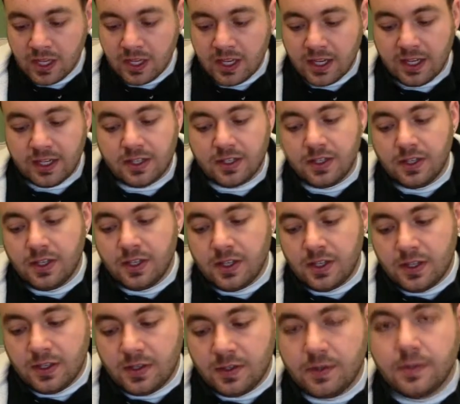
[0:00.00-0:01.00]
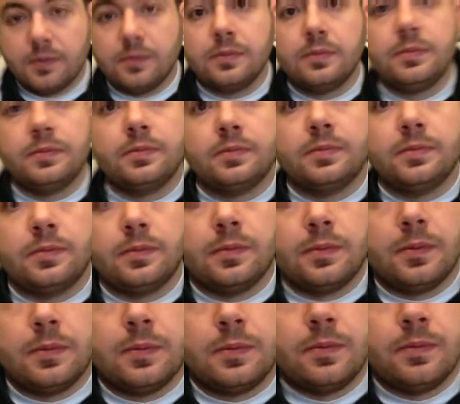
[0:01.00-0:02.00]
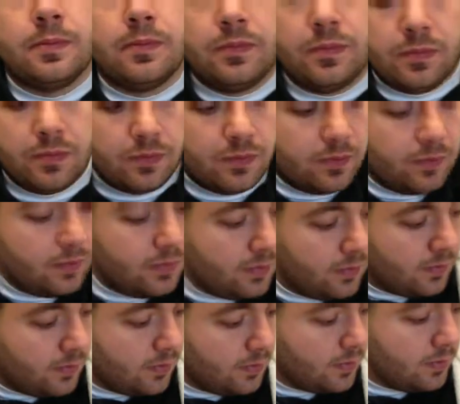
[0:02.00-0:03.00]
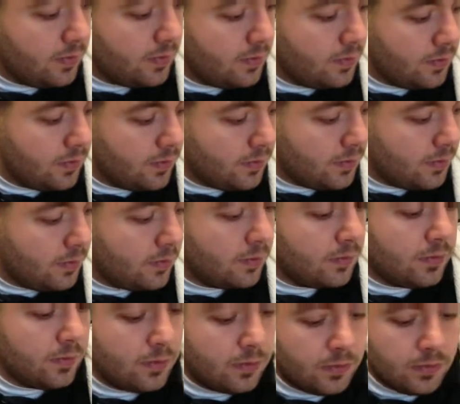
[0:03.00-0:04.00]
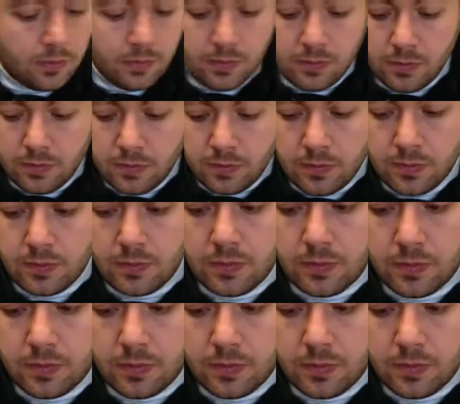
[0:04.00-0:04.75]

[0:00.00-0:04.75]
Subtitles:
So yeah, just tell me about, I guess some of the some of the range of